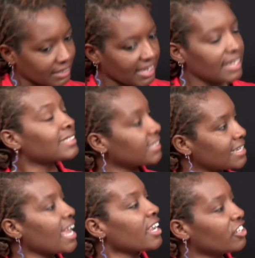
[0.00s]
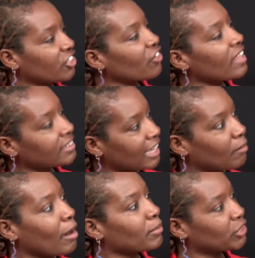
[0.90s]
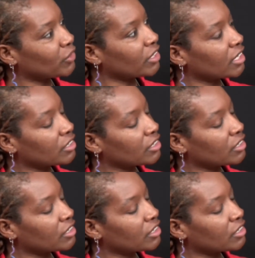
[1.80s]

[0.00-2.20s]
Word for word: Kids today deserve that same opportunity.